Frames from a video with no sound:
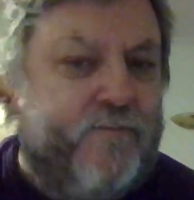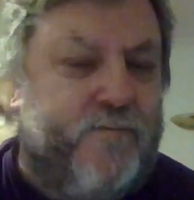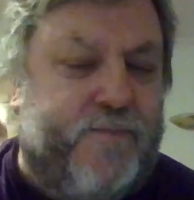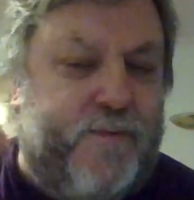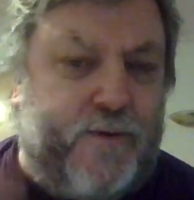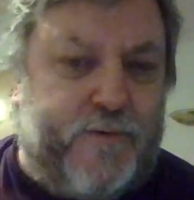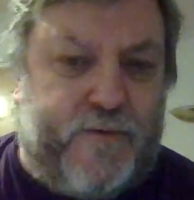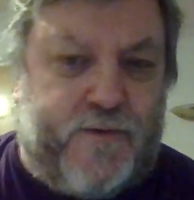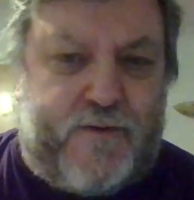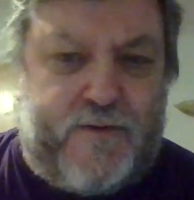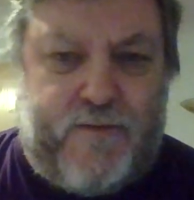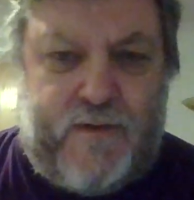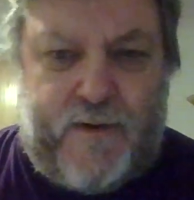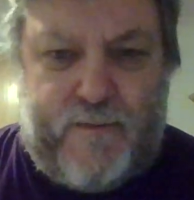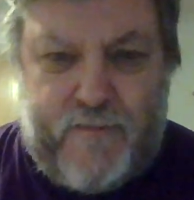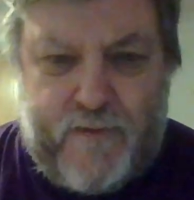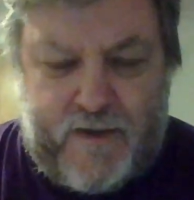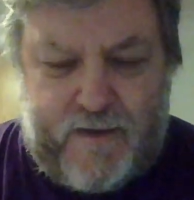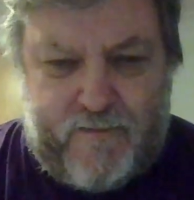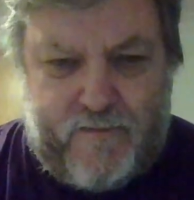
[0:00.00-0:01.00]
products when
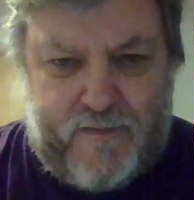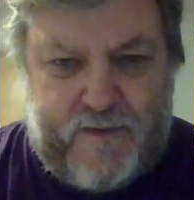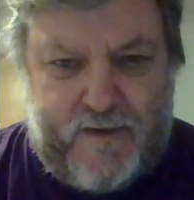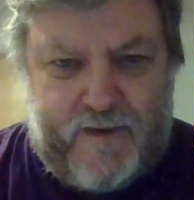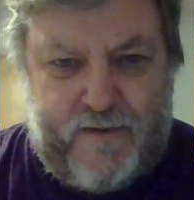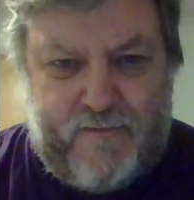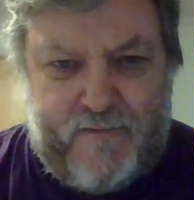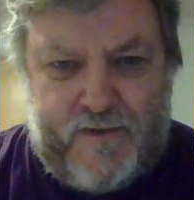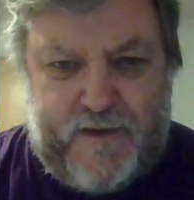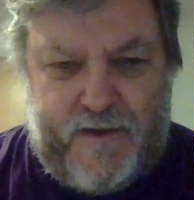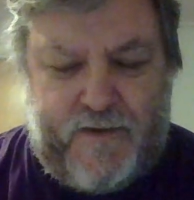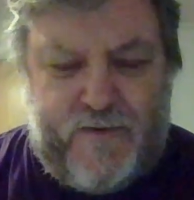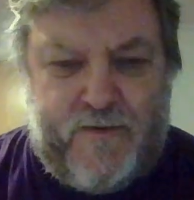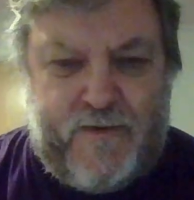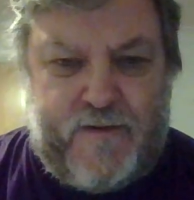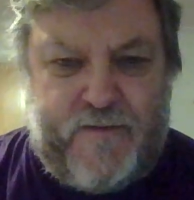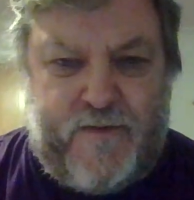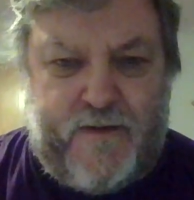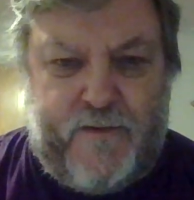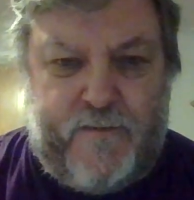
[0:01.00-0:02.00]
I'm, when I'm, when, it, when it
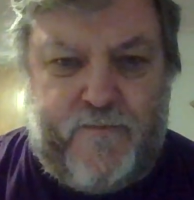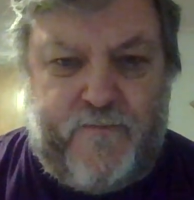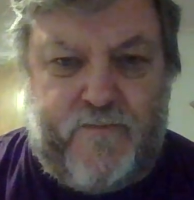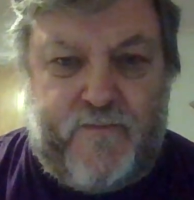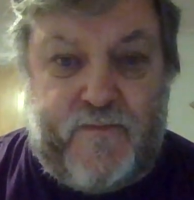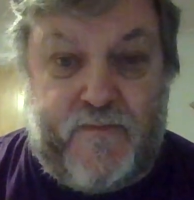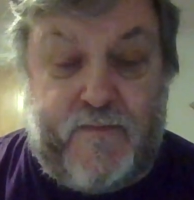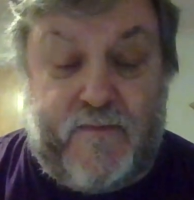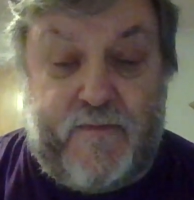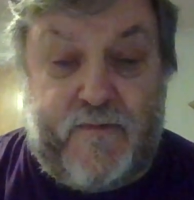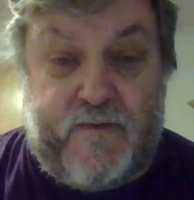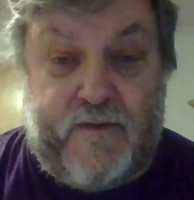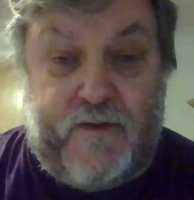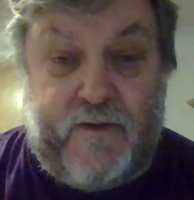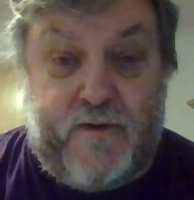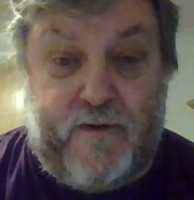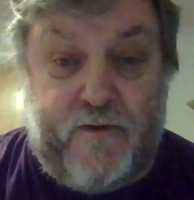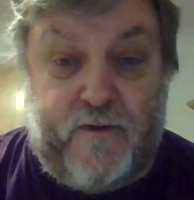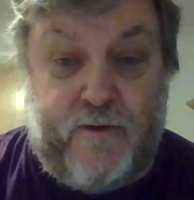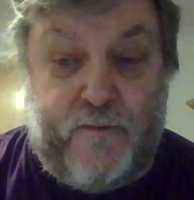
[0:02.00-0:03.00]
goes for the, the
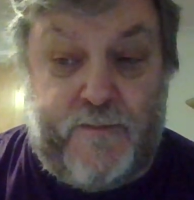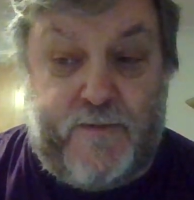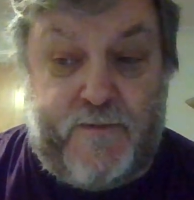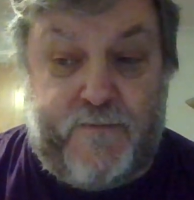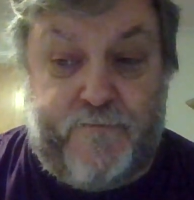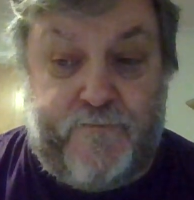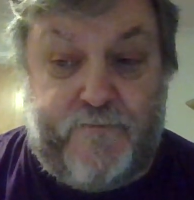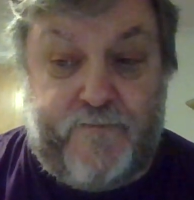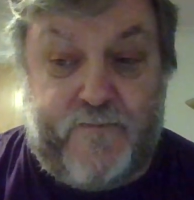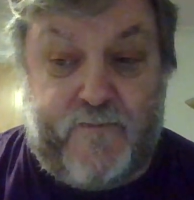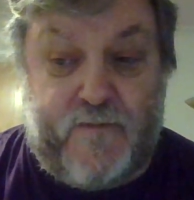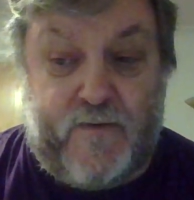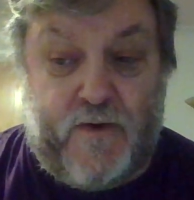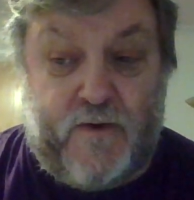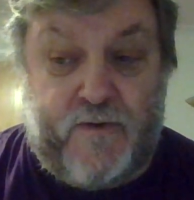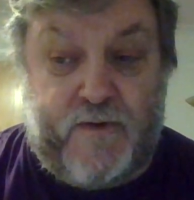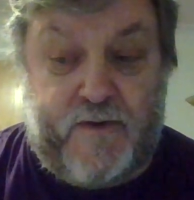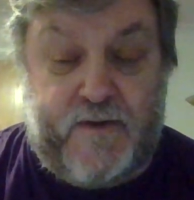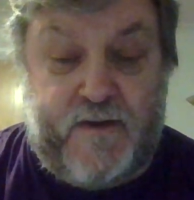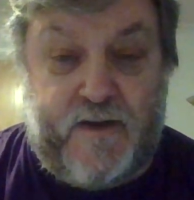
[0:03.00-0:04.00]
herbs
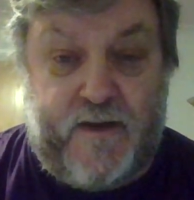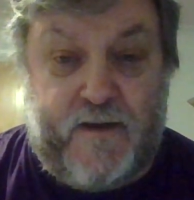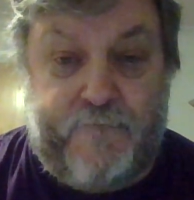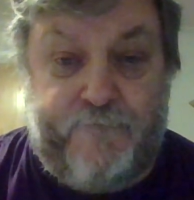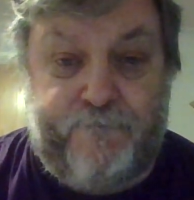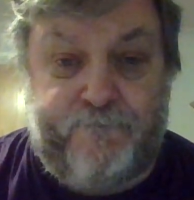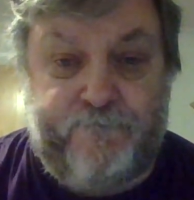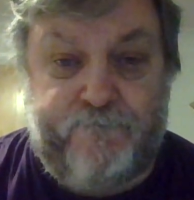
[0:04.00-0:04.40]
or the tea.